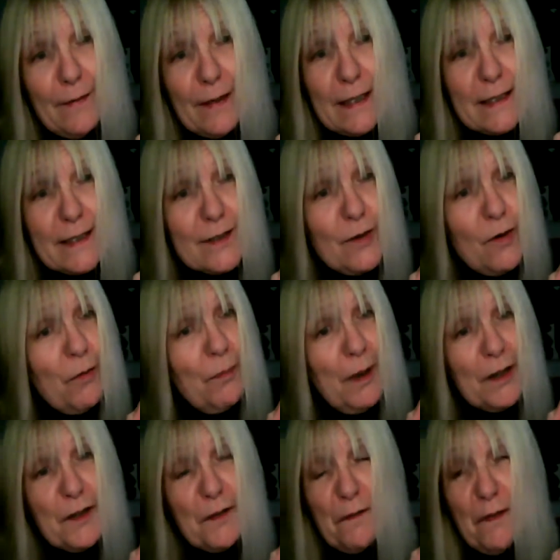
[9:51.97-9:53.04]
that it's not
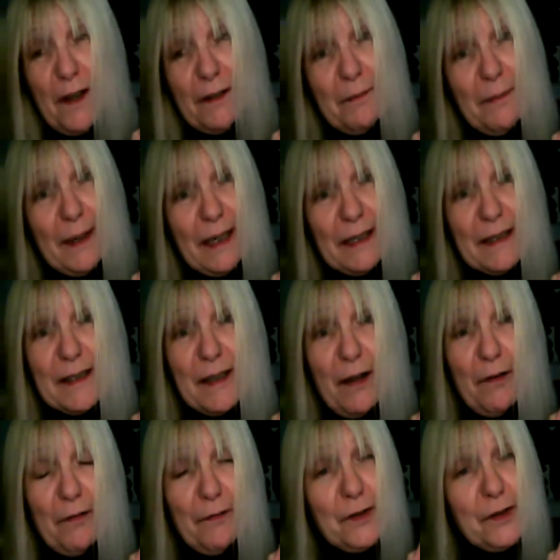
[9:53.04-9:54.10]
much fun being
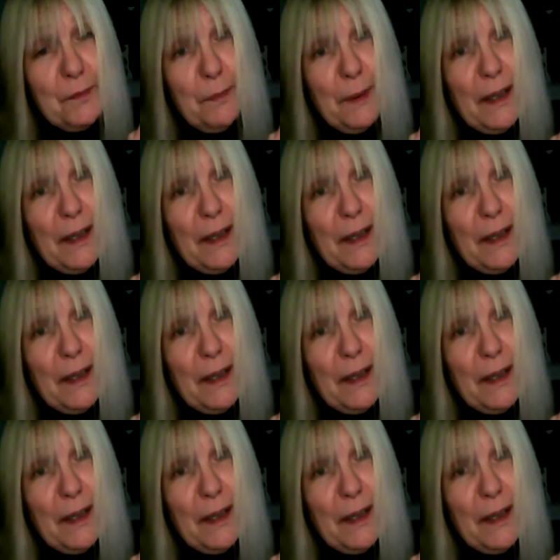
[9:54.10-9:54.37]
selfish